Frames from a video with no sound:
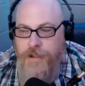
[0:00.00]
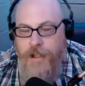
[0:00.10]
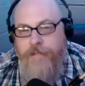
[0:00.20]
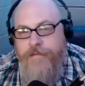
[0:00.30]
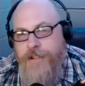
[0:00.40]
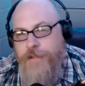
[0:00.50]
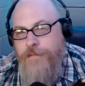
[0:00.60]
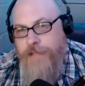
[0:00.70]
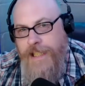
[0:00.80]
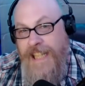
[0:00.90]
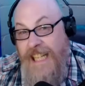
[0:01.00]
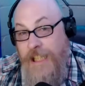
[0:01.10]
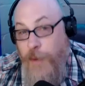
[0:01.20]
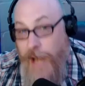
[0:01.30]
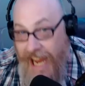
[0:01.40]
love to read that
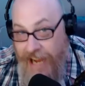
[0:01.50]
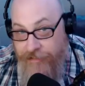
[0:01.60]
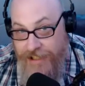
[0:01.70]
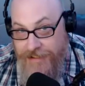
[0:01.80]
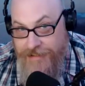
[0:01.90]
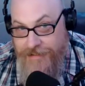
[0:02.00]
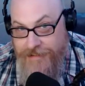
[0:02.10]
you haven't?